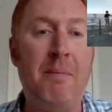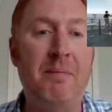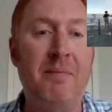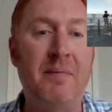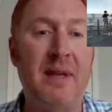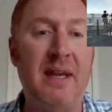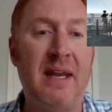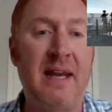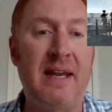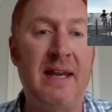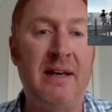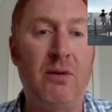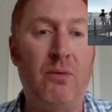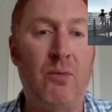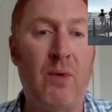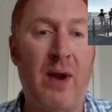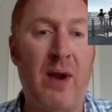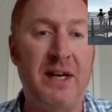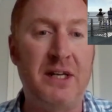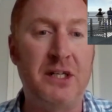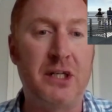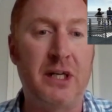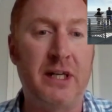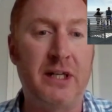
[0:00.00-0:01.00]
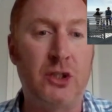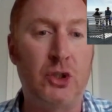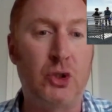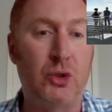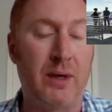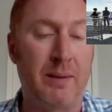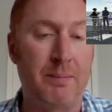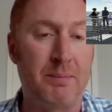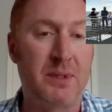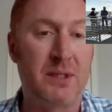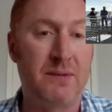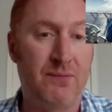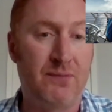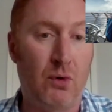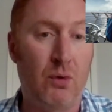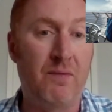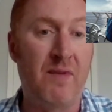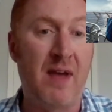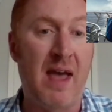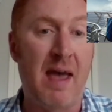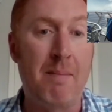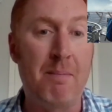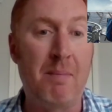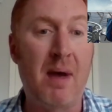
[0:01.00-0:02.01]
in arranging trips for
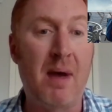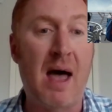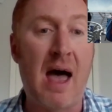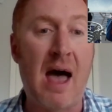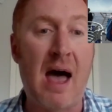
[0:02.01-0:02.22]
them.